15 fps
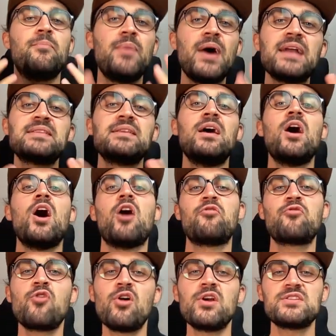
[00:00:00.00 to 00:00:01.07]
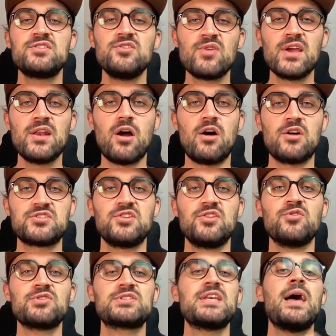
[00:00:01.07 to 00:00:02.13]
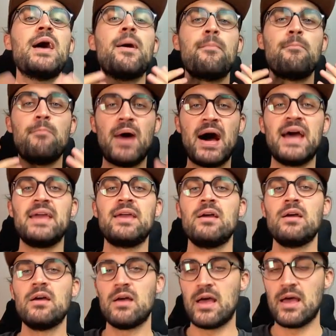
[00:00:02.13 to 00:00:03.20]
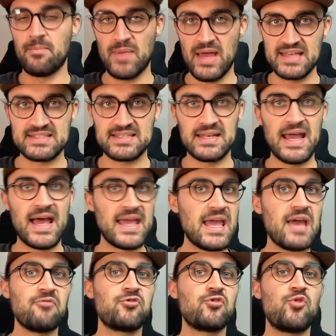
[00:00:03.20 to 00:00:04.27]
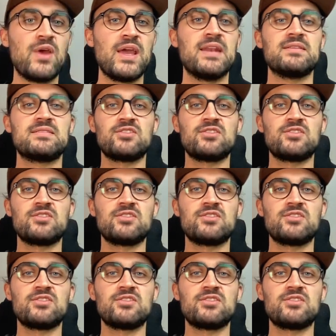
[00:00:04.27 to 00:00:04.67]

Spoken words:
But of course you can also use my asset I have created.